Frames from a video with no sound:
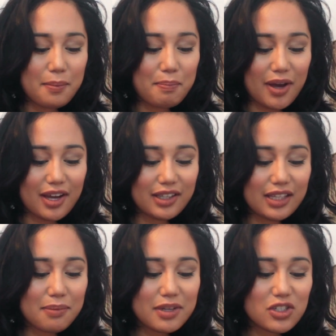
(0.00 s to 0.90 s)
but
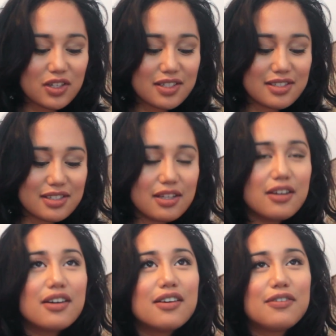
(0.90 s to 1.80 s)
let me just,
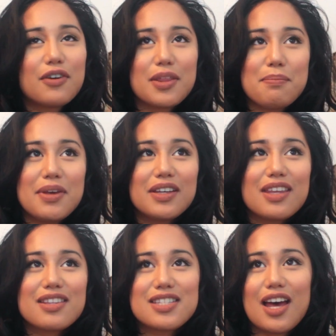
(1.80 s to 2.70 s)
for the
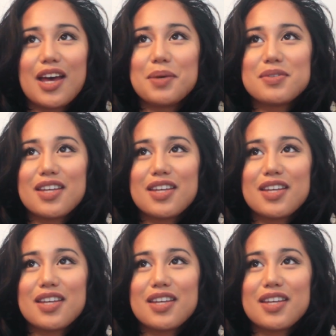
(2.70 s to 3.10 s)
millionth time,